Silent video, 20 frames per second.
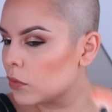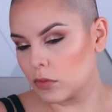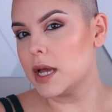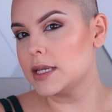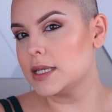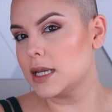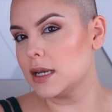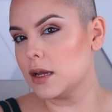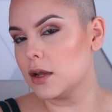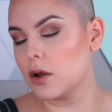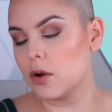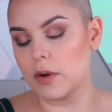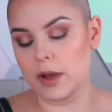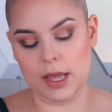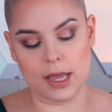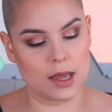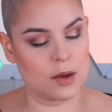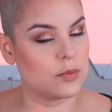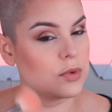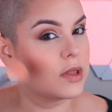I tend to go
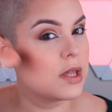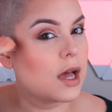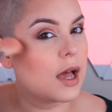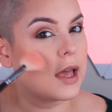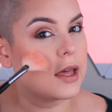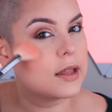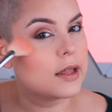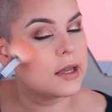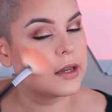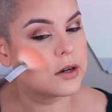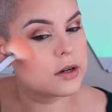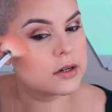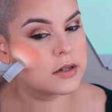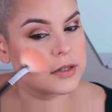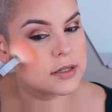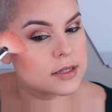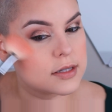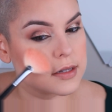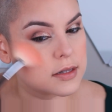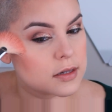ham with the
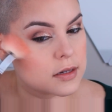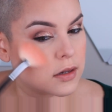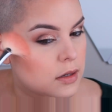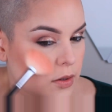highlighters.